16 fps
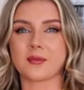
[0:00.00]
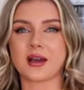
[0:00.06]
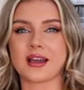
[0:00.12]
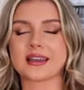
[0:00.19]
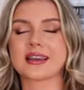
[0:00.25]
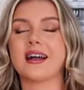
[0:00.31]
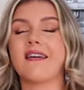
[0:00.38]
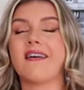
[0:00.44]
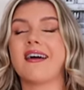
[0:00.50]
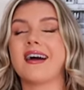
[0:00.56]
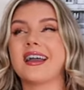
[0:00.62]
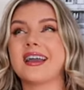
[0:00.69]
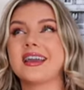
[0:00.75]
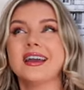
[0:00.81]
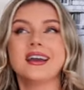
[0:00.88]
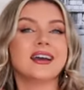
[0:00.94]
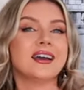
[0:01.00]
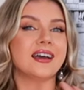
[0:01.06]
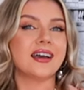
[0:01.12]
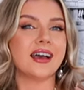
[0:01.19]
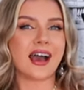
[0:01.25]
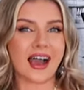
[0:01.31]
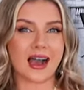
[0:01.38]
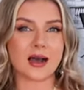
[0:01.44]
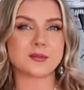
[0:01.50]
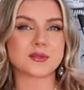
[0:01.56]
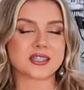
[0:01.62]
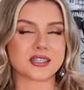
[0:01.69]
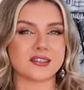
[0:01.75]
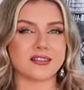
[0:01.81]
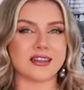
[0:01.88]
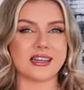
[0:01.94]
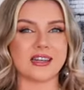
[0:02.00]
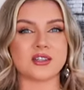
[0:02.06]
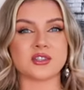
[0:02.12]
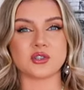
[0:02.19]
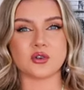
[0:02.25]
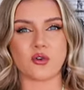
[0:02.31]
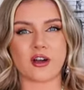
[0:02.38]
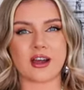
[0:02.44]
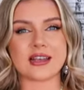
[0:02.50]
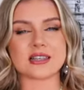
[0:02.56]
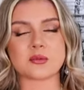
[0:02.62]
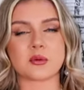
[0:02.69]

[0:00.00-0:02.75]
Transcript: I'm like, I absolutely adore it.